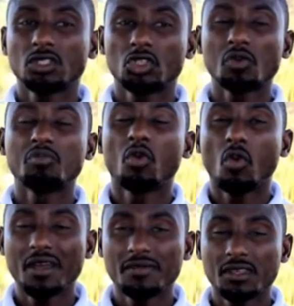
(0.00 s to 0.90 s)
number
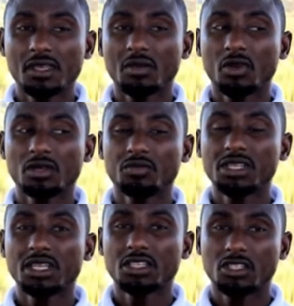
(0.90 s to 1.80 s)
one thing about
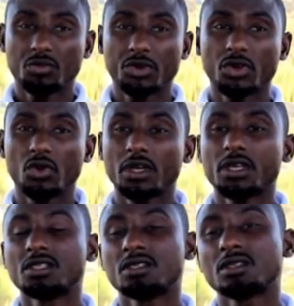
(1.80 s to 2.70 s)
being an entrepreneur
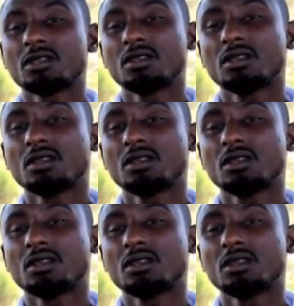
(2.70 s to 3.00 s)
is,